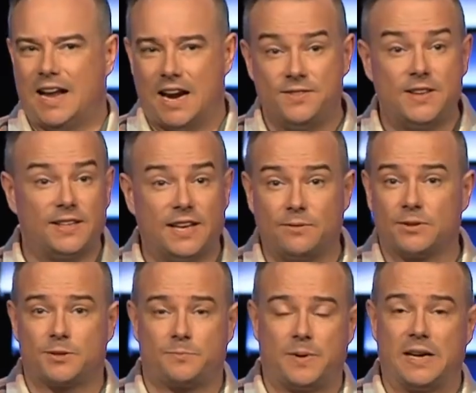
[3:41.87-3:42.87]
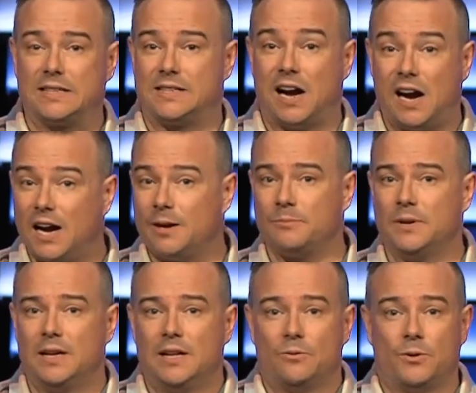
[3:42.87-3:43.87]
And then they would spend time
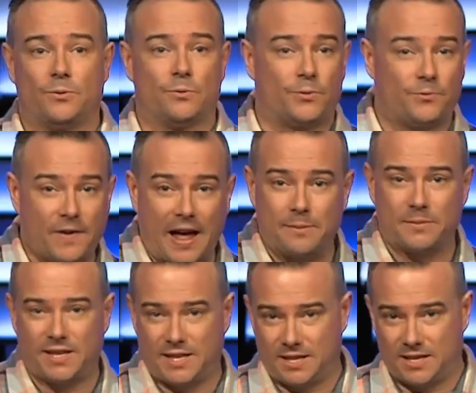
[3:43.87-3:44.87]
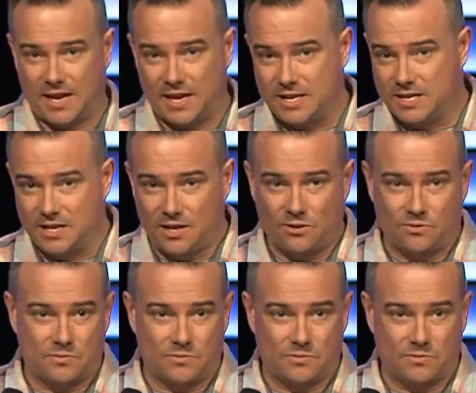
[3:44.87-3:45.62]
with family and